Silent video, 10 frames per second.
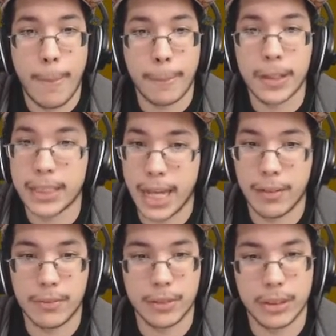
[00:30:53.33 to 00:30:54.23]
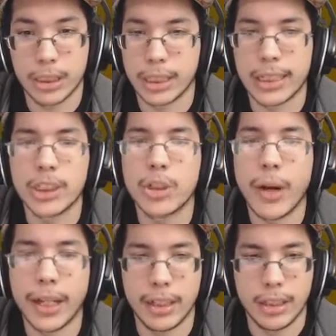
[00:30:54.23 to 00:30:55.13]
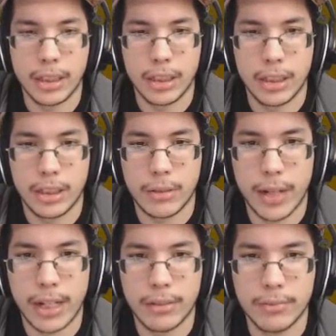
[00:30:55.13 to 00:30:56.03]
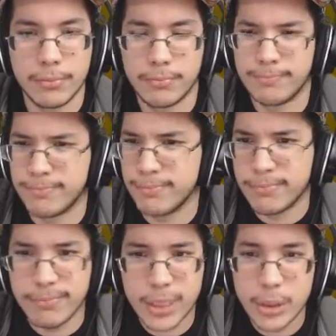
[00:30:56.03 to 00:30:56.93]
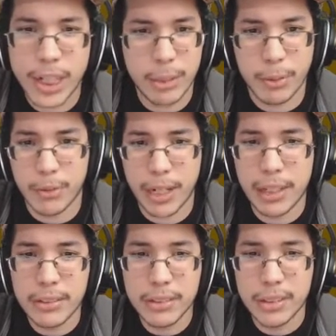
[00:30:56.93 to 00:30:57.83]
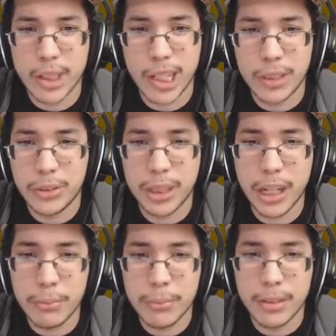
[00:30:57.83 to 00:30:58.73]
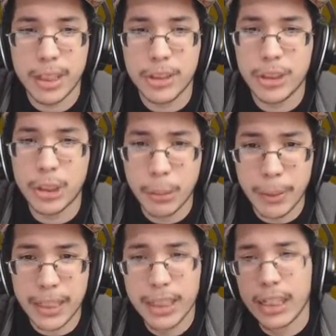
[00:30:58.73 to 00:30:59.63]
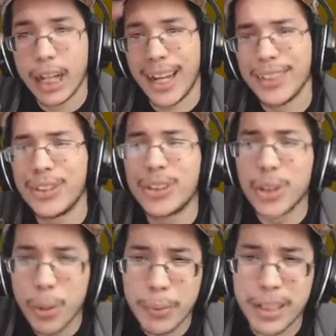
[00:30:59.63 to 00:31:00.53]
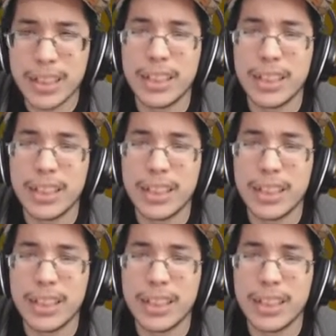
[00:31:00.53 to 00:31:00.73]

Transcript: Does have, so that's great. Growl, you don't care about Growl. Are you dumb? You stupid? Are you stupid?